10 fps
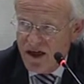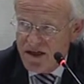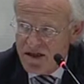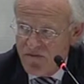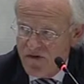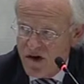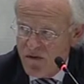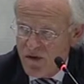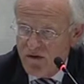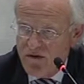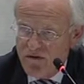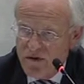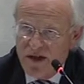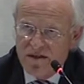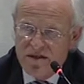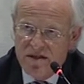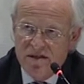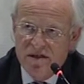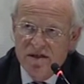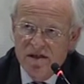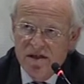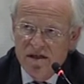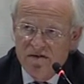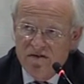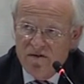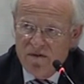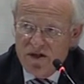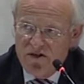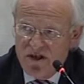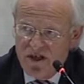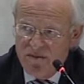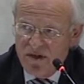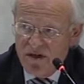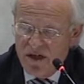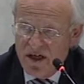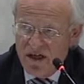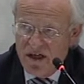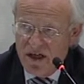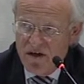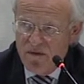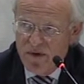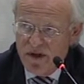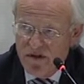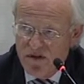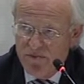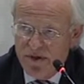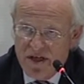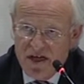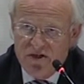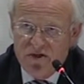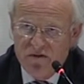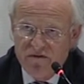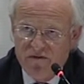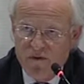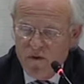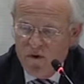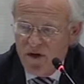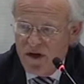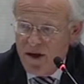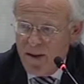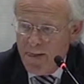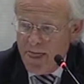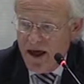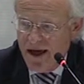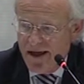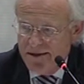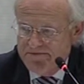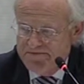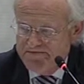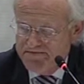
some very real threats to the regime and a real potential for a